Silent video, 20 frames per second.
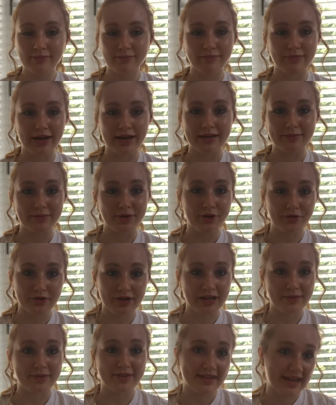My middle
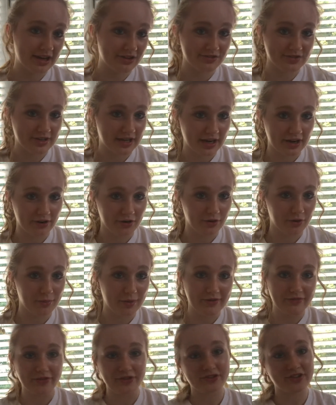name is actually Carol.
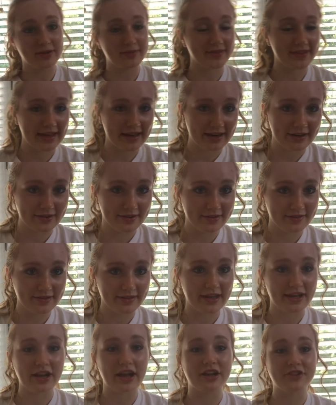My first name is Anna.
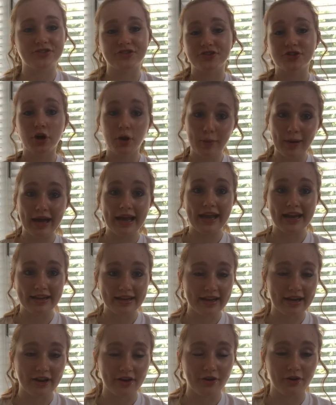That I just go by Anna
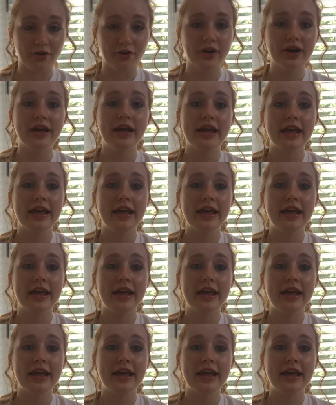Carol.